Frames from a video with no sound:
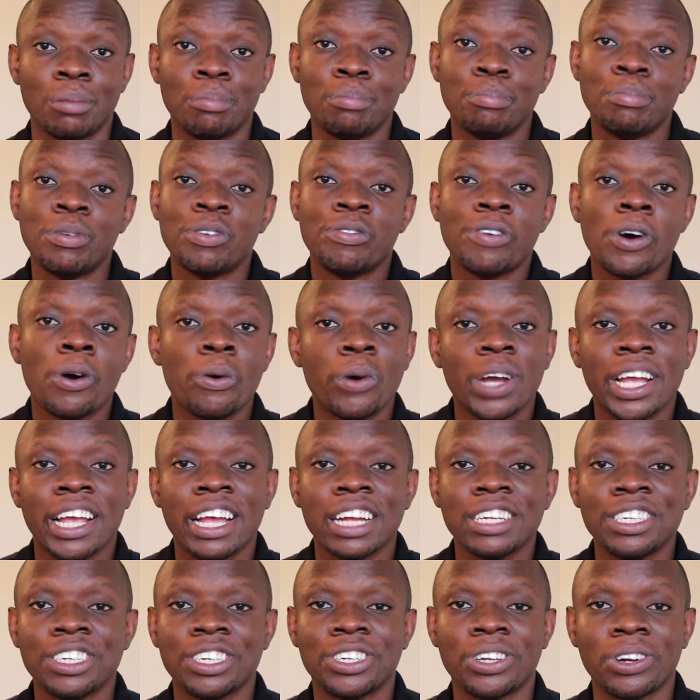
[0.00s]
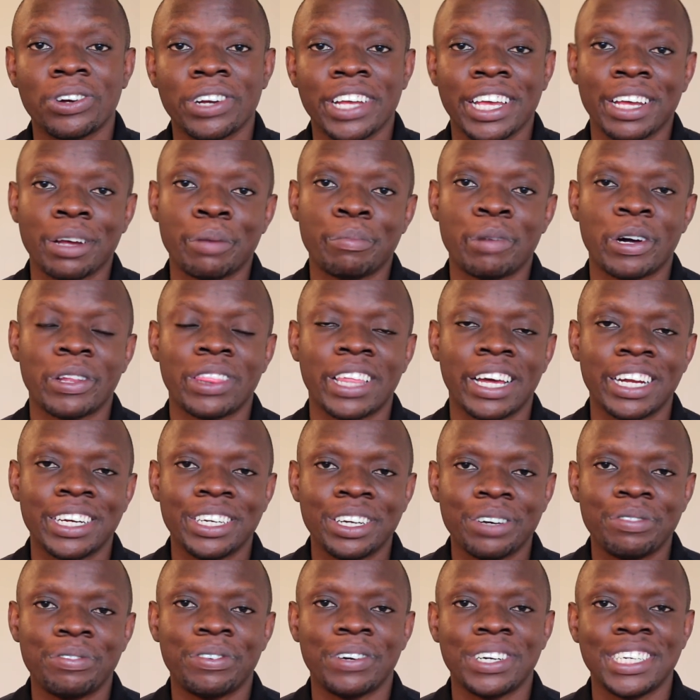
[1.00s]
Before we get to talking about their
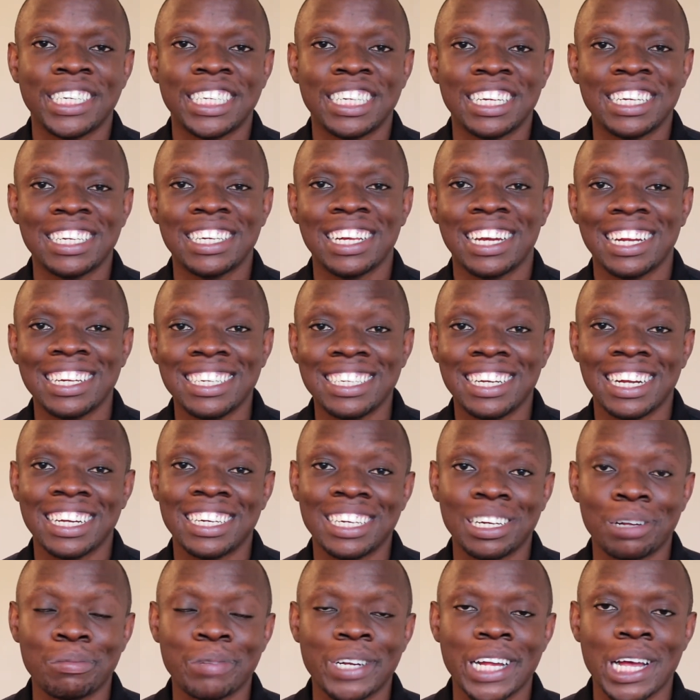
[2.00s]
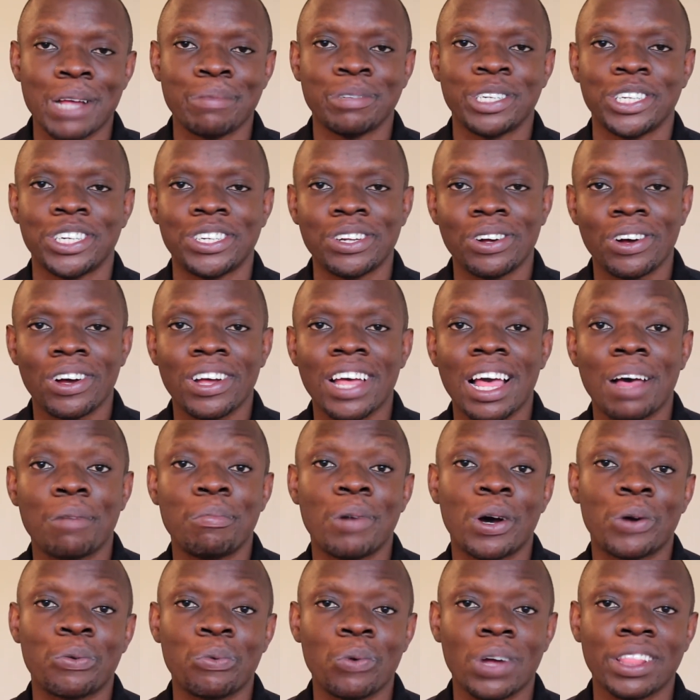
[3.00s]
differences, let's take some time to talk
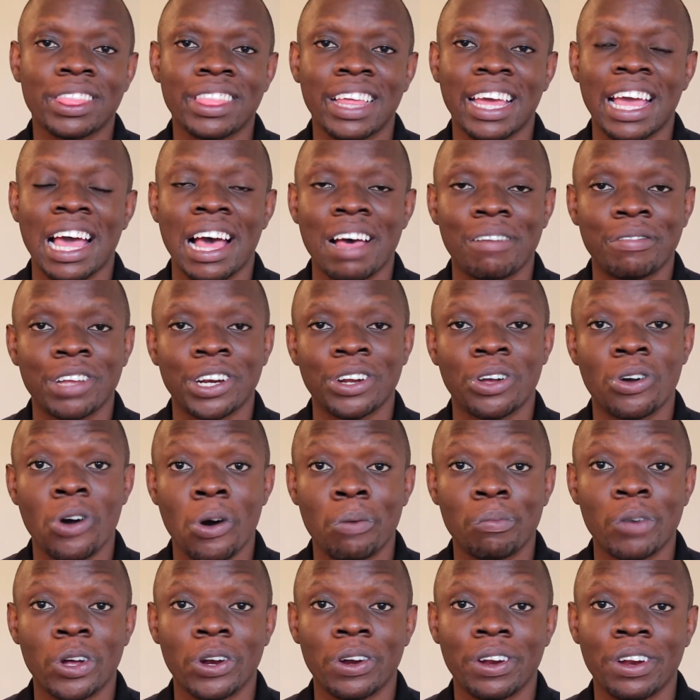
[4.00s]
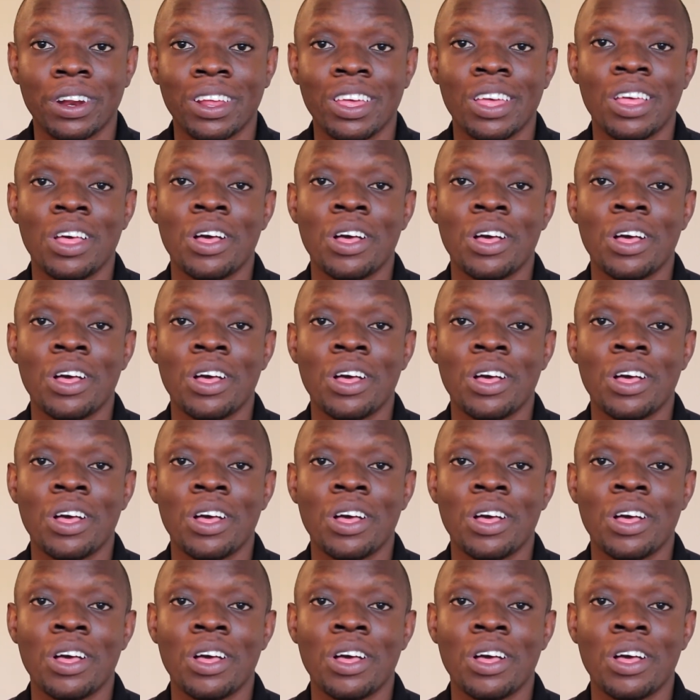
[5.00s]
about what they have in common.